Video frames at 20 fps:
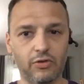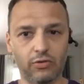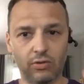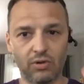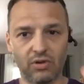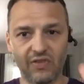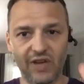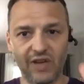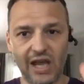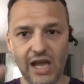sort
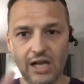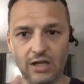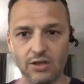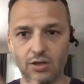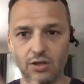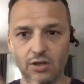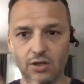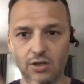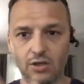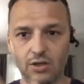of
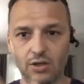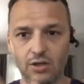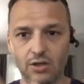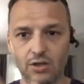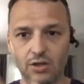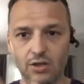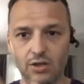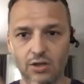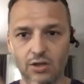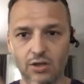add your
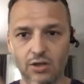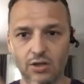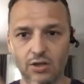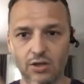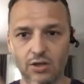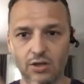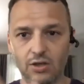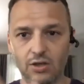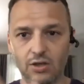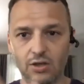bio
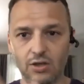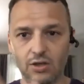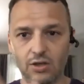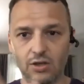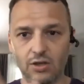into it